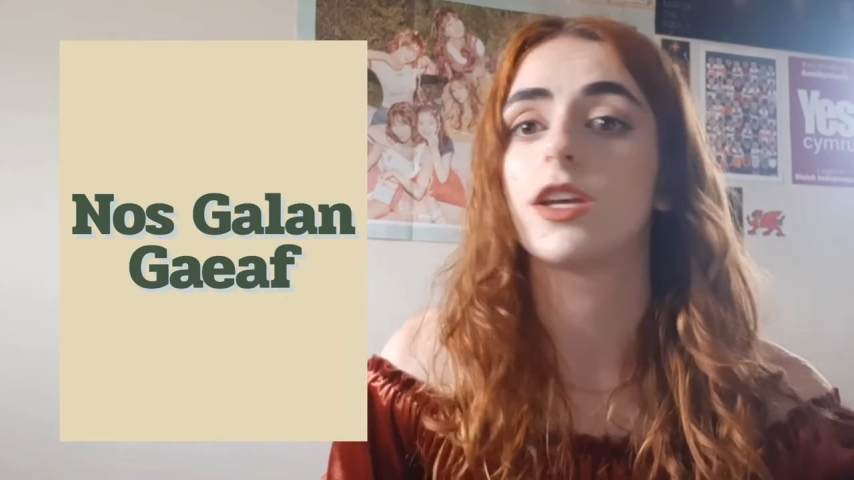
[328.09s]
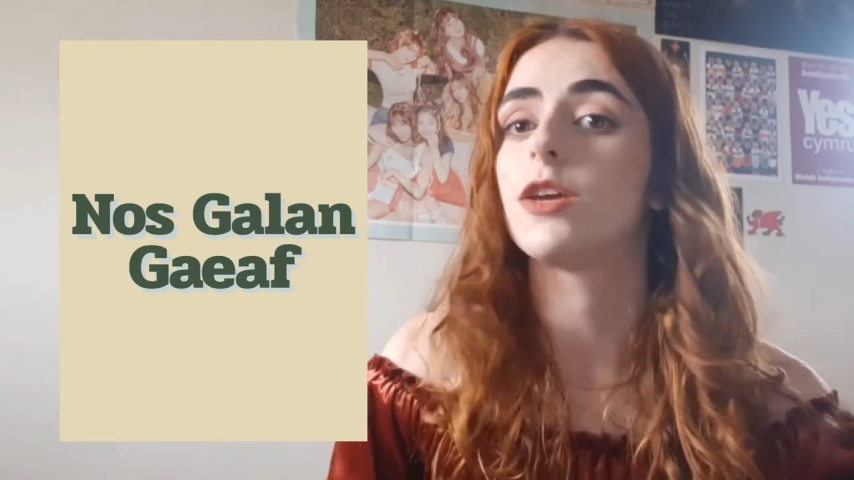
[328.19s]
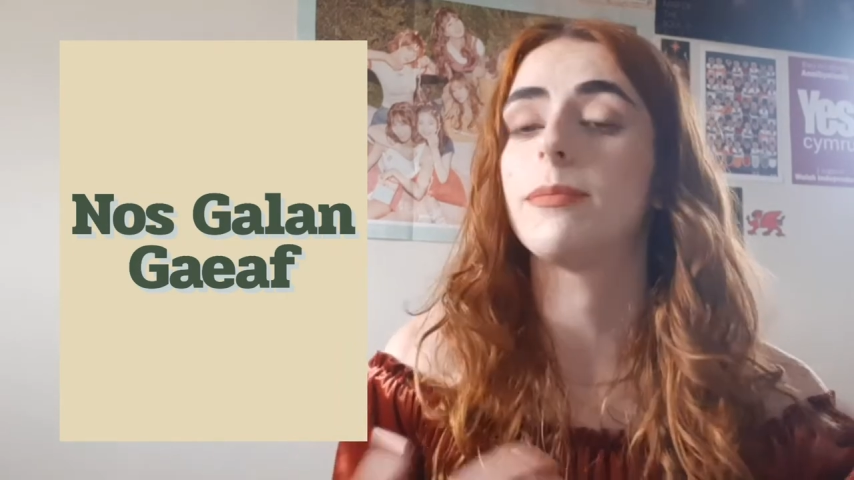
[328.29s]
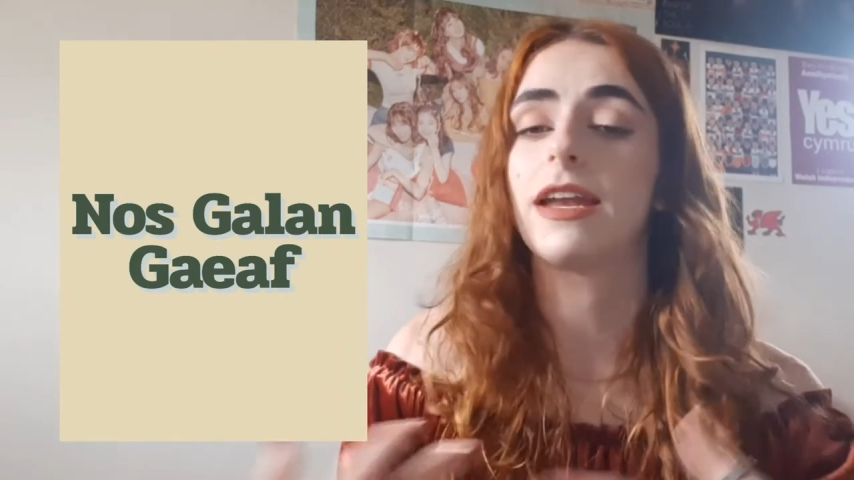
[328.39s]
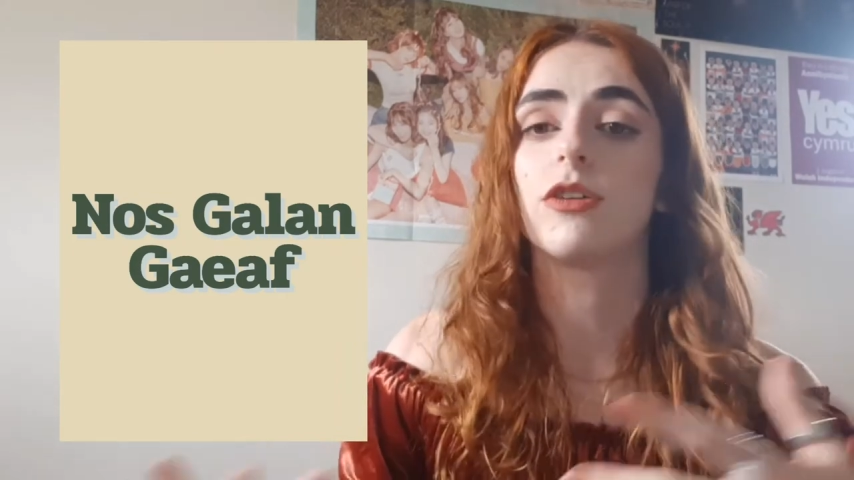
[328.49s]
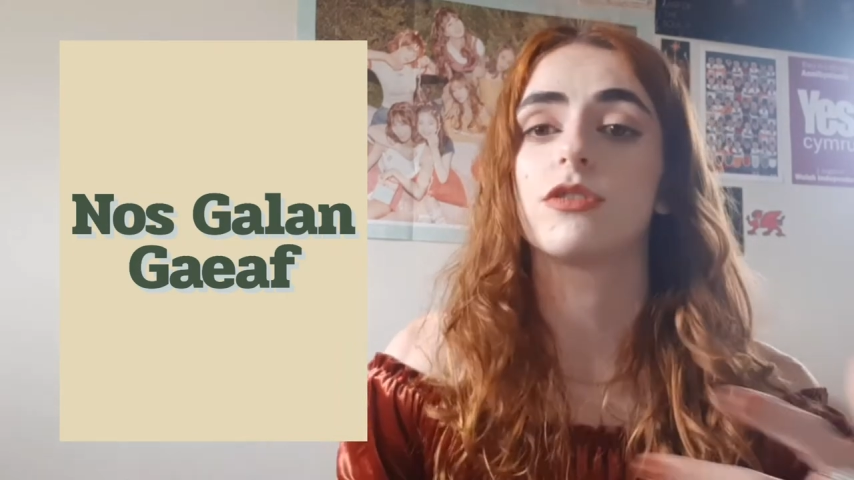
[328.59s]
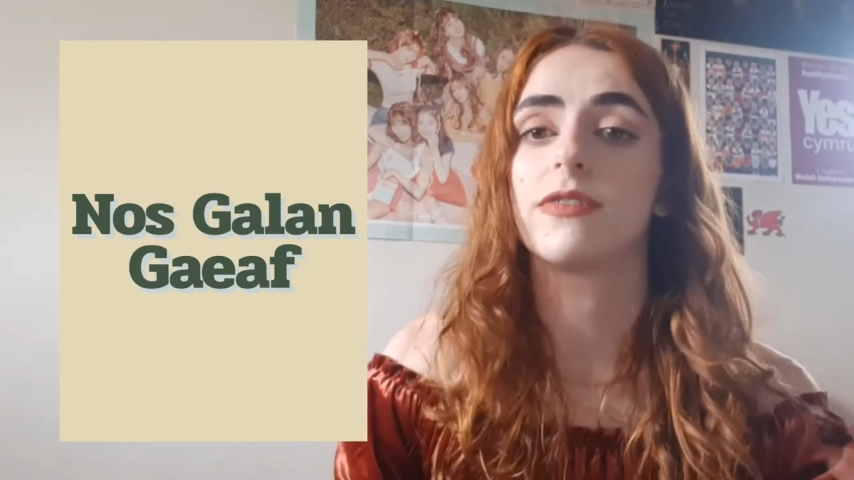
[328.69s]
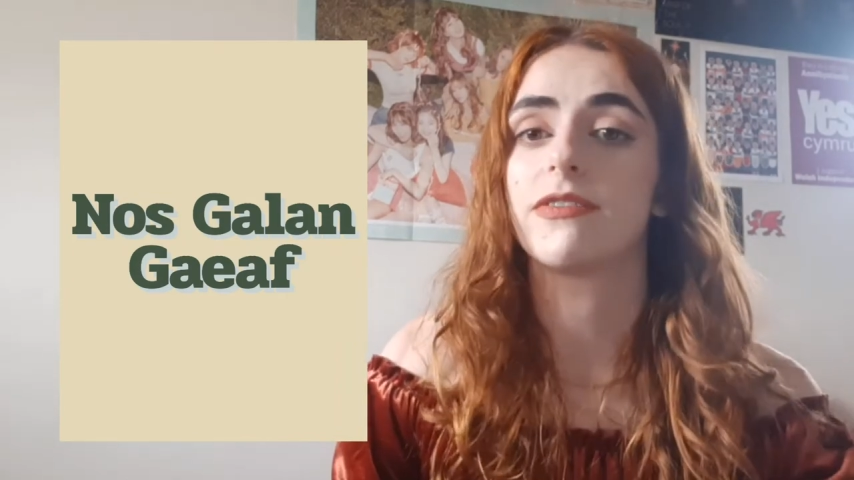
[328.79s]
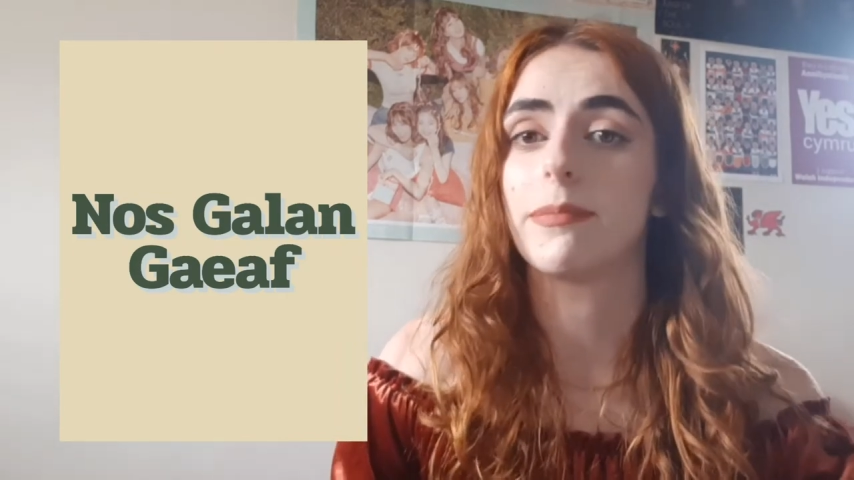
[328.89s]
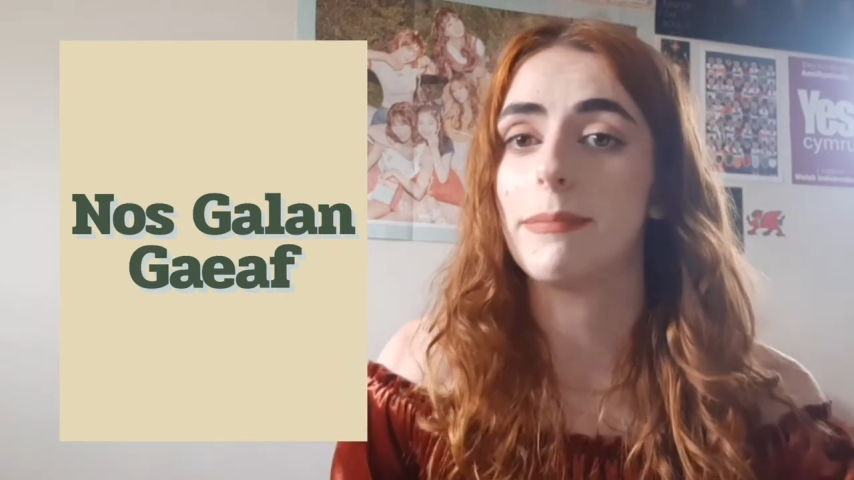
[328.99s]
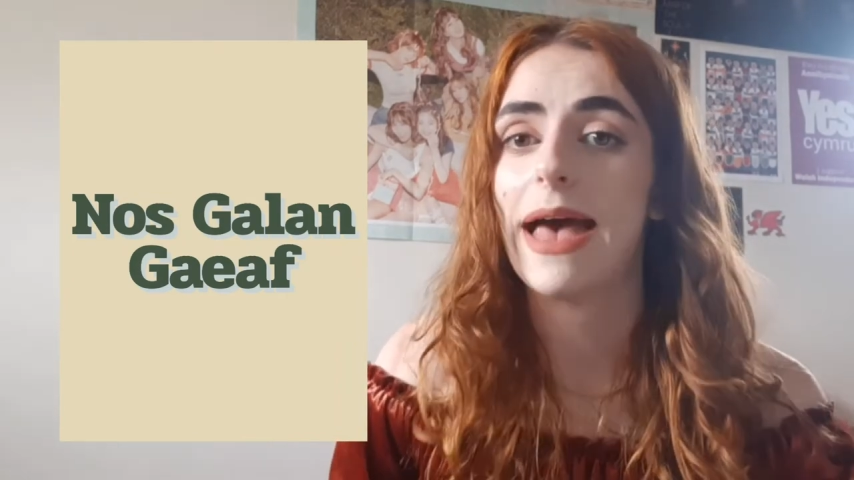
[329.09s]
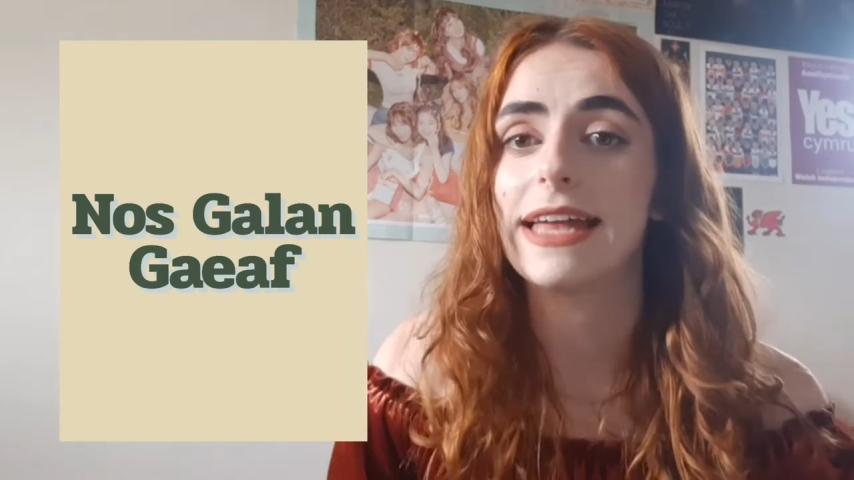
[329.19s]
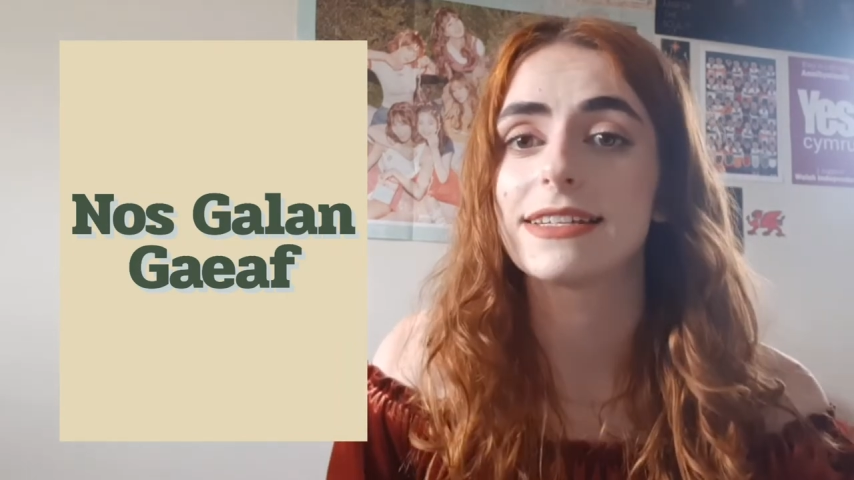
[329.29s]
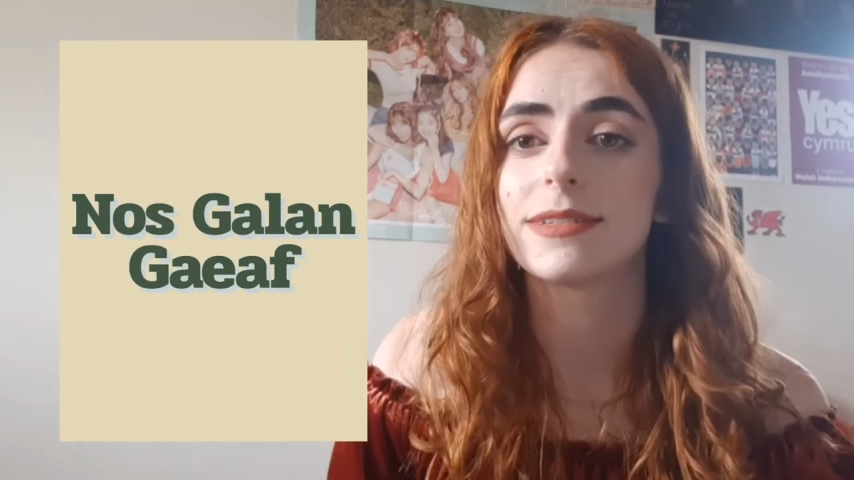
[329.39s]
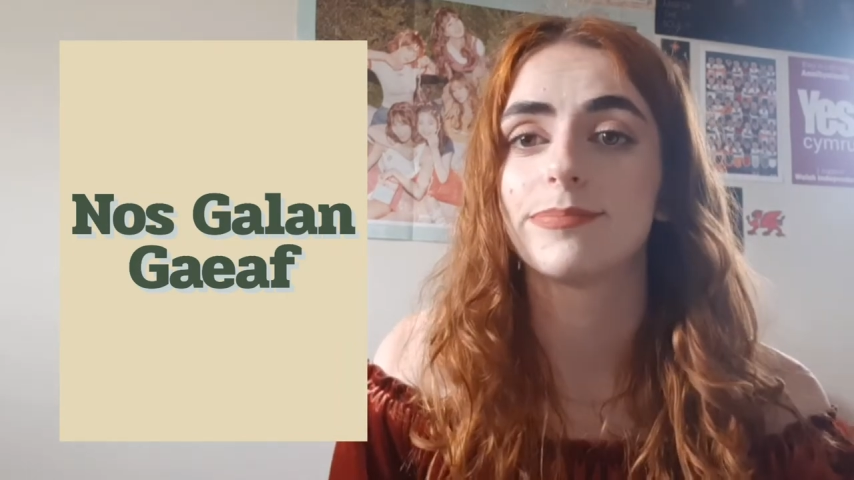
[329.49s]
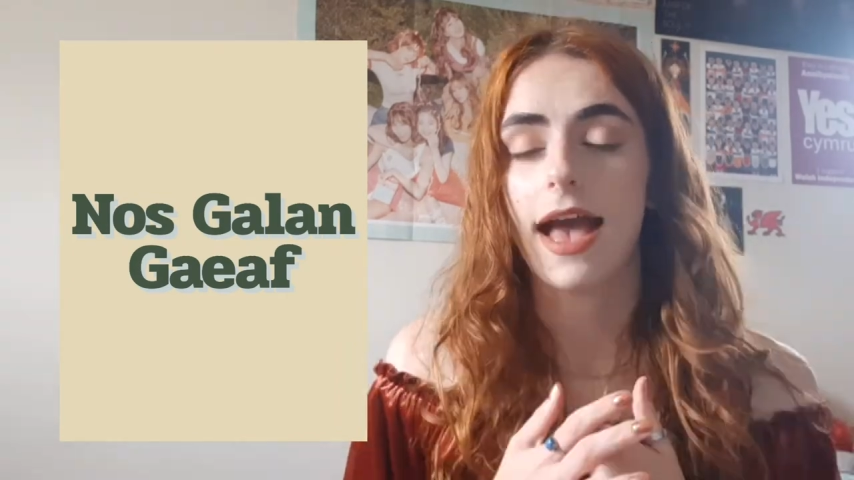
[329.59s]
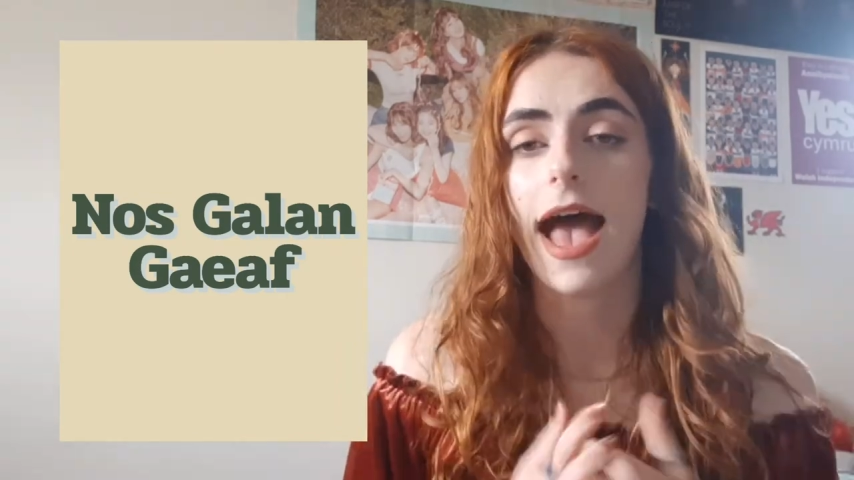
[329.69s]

that you may not have even met.